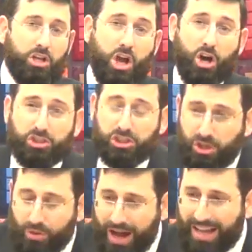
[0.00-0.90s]

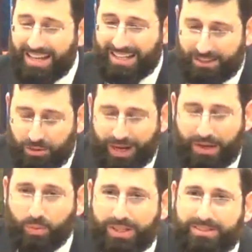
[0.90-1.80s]
Yehoshua, in his
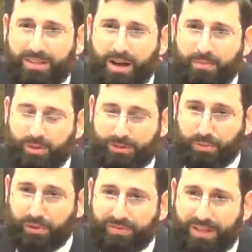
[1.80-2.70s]
great wisdom, was
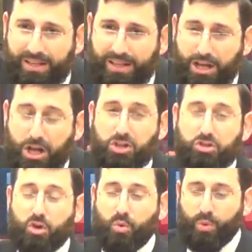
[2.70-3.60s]
privy
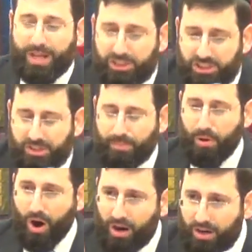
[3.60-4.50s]
to which
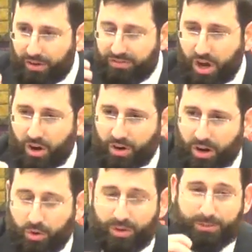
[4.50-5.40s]
part of
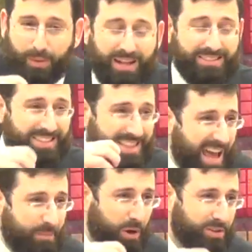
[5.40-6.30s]
Torah corresponds to
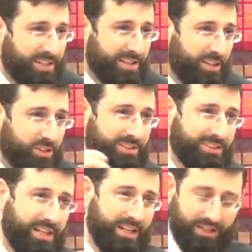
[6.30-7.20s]
that particular
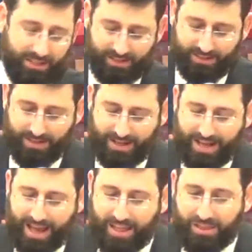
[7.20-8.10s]
city.
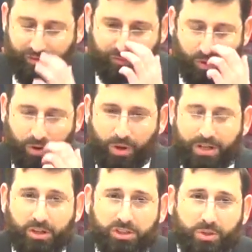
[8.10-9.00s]
And therefore, what
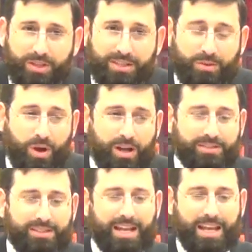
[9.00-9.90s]
Yehoshua did
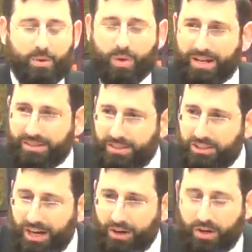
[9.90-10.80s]
was, he went into
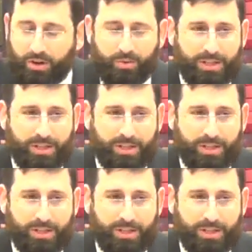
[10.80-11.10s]
Jericho, he